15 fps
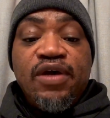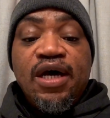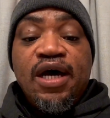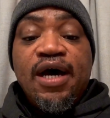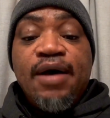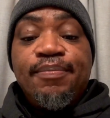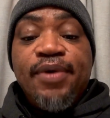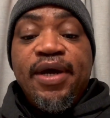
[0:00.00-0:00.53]

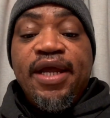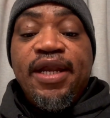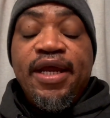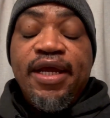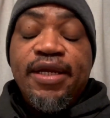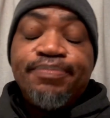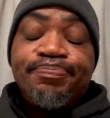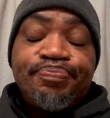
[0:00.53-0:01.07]

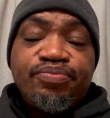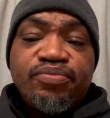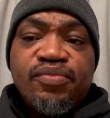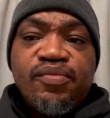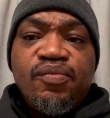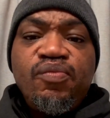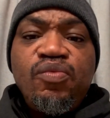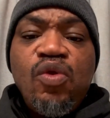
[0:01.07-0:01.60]
And
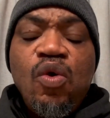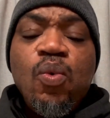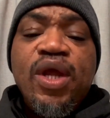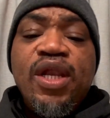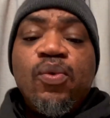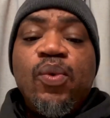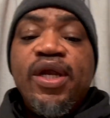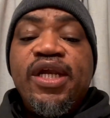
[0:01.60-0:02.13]

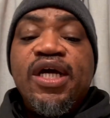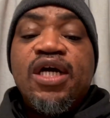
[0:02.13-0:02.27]
when